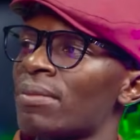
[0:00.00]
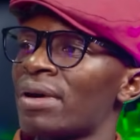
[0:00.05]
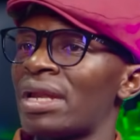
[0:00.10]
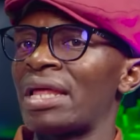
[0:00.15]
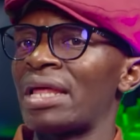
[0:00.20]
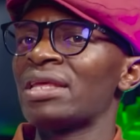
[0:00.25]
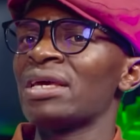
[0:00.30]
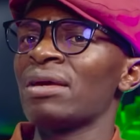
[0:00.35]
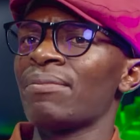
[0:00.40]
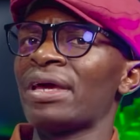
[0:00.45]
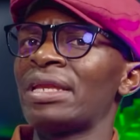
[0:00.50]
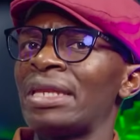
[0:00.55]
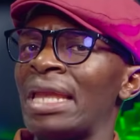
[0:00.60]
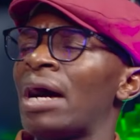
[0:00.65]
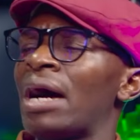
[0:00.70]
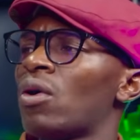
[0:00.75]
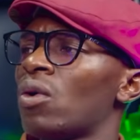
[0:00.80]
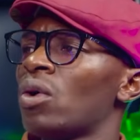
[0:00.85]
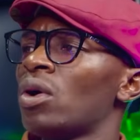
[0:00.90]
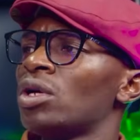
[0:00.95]
but I think by
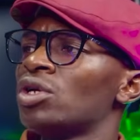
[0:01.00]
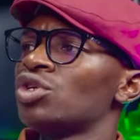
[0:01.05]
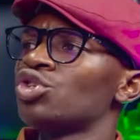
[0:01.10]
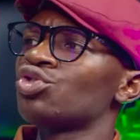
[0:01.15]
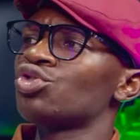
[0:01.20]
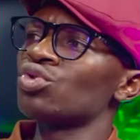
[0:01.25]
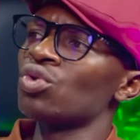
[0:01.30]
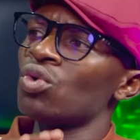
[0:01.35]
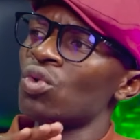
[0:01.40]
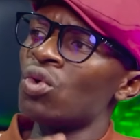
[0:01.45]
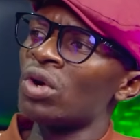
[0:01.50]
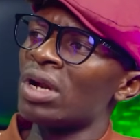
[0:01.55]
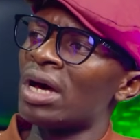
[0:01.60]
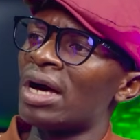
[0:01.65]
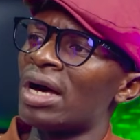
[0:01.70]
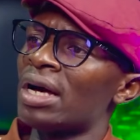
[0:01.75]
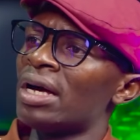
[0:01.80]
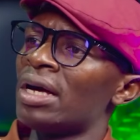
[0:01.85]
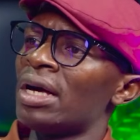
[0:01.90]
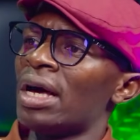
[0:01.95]
now,
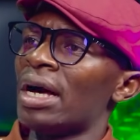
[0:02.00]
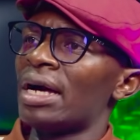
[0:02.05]
Sungura,